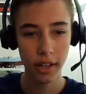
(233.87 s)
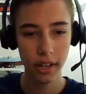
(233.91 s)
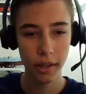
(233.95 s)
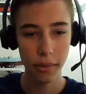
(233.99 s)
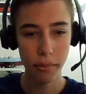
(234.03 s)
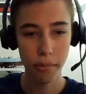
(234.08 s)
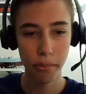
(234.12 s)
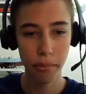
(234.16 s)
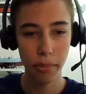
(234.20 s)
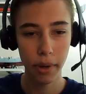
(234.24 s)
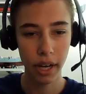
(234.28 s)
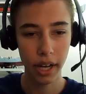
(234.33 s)

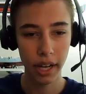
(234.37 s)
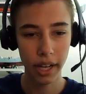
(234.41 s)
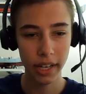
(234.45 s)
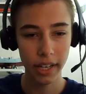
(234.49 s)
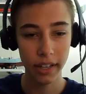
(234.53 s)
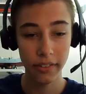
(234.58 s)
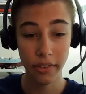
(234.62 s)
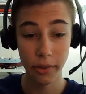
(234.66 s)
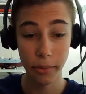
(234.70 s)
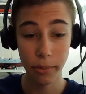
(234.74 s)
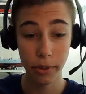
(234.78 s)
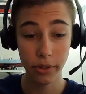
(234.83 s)
but
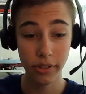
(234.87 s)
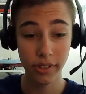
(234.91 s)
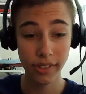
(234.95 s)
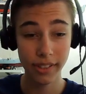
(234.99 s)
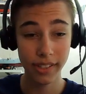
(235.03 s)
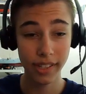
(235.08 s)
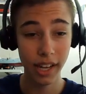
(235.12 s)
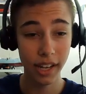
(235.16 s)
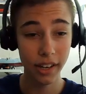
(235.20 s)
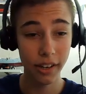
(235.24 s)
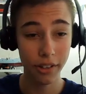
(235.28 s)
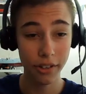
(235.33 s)
if he puts his
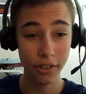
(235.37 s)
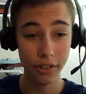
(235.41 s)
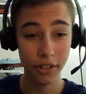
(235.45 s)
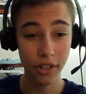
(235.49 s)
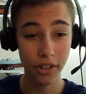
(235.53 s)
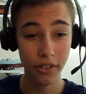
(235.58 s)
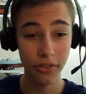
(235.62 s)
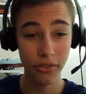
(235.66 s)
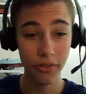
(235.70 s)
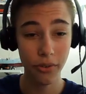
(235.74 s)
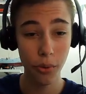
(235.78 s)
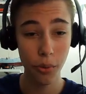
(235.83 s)
knight on
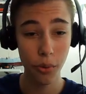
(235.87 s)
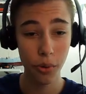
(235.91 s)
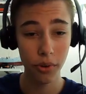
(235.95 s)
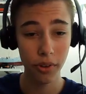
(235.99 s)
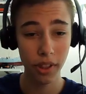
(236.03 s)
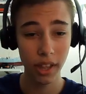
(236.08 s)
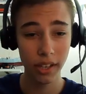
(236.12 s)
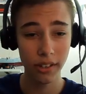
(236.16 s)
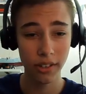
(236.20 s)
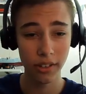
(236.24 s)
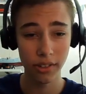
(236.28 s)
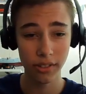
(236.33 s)
g4,
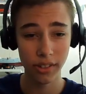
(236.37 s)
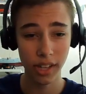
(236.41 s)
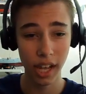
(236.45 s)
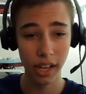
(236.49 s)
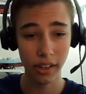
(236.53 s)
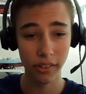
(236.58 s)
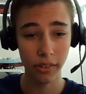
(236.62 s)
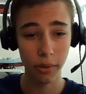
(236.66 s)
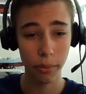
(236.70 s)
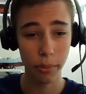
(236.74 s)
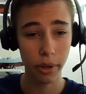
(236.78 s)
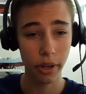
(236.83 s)
that just
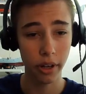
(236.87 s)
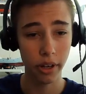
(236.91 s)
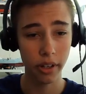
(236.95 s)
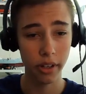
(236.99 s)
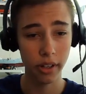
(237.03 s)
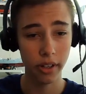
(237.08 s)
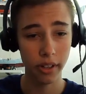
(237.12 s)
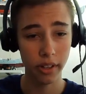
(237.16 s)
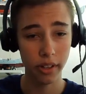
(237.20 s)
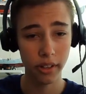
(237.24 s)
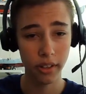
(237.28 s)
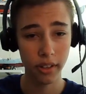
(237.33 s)
hangs a
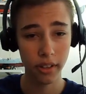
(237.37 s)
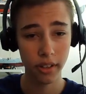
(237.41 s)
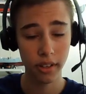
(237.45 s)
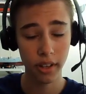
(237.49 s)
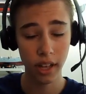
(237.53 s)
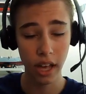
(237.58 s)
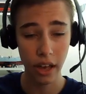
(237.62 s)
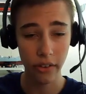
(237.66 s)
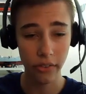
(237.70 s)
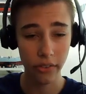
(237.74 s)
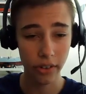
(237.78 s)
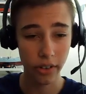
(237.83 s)
pawn
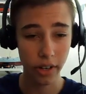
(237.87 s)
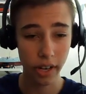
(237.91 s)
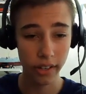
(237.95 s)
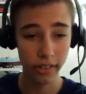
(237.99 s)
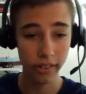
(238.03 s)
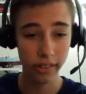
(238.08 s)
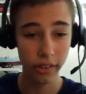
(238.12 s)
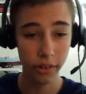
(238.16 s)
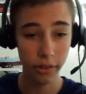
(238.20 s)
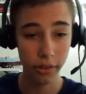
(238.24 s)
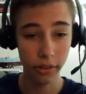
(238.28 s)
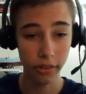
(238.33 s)
after a
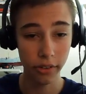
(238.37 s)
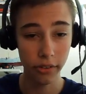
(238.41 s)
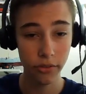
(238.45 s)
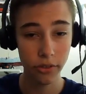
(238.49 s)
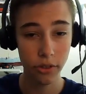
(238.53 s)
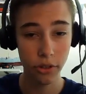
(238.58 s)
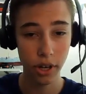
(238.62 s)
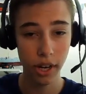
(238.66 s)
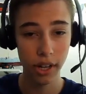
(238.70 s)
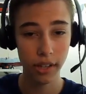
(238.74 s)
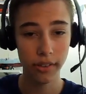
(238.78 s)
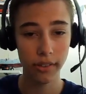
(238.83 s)
series of
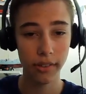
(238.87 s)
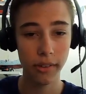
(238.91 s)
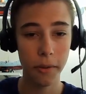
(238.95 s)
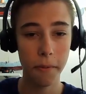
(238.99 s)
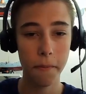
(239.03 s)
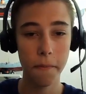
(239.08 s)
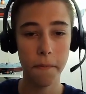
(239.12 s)
trades.